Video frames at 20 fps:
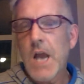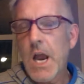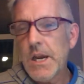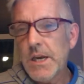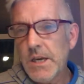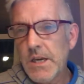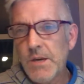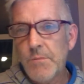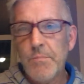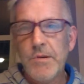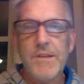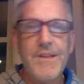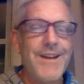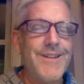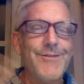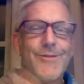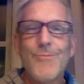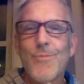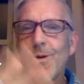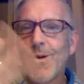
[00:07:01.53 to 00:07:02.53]
IEP. They
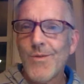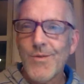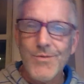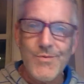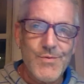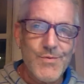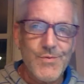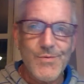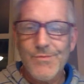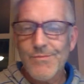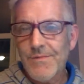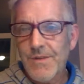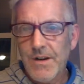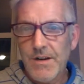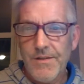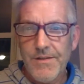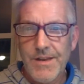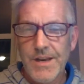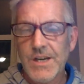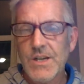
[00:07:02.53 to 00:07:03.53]
don't know all those
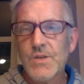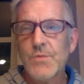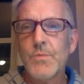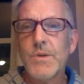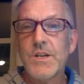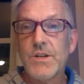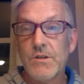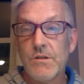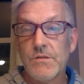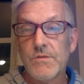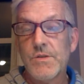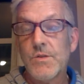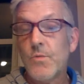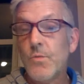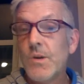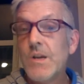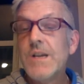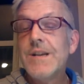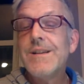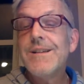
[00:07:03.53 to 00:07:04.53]
things we do.
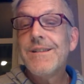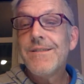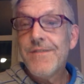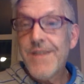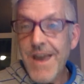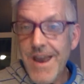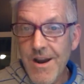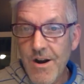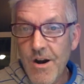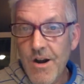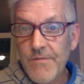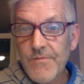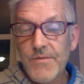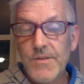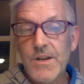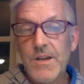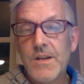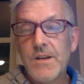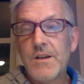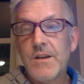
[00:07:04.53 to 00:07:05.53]
So they
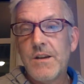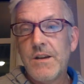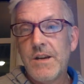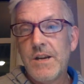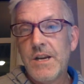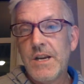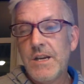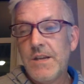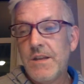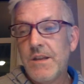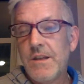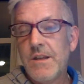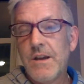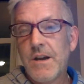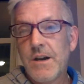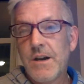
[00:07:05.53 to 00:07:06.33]
often need